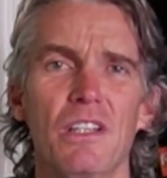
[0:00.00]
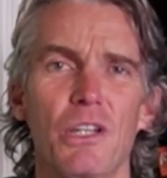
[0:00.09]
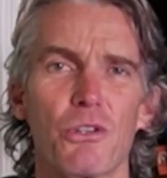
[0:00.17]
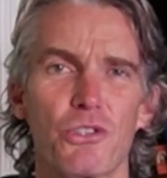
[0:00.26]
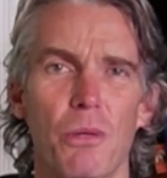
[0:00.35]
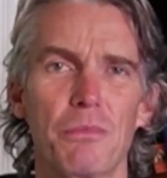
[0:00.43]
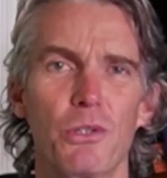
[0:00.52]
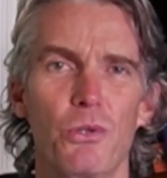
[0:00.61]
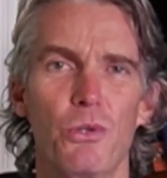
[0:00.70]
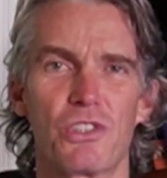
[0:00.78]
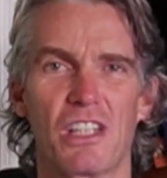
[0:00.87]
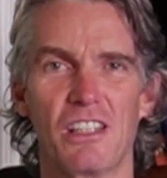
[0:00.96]
Somebody
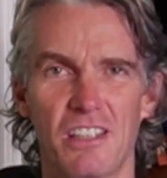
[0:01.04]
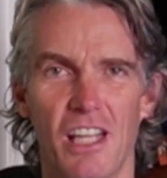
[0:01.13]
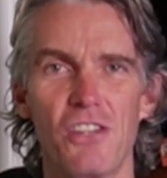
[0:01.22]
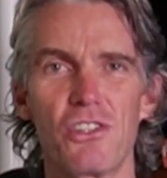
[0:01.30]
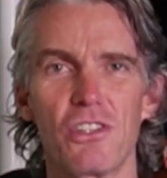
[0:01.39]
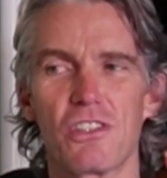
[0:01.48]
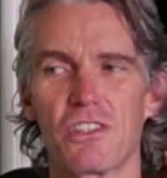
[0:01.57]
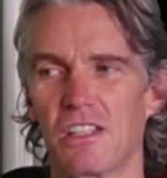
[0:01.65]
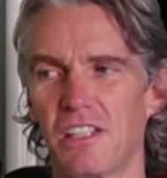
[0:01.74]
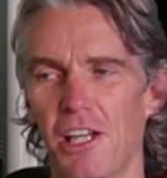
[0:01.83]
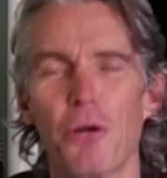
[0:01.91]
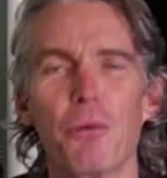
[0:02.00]
who's got intentions
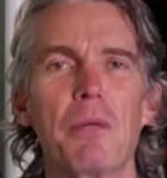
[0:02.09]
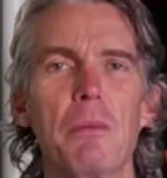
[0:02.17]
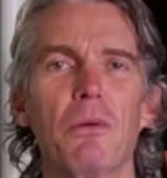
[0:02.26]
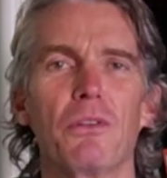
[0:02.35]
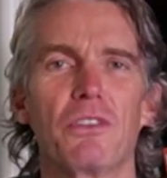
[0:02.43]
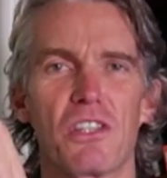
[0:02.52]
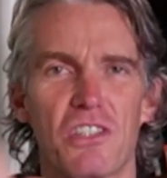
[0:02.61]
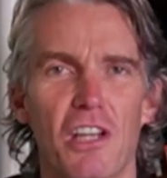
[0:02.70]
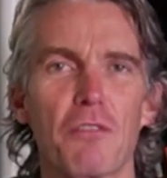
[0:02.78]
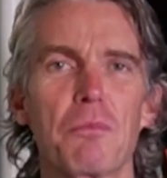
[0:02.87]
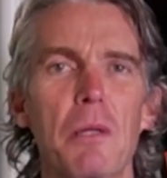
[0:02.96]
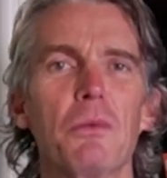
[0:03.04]
to help people and to
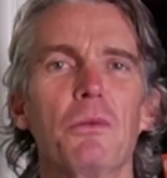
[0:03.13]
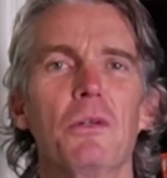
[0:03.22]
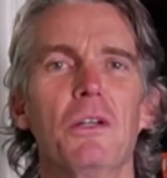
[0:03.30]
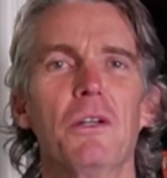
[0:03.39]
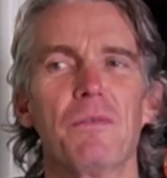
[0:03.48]
serve people,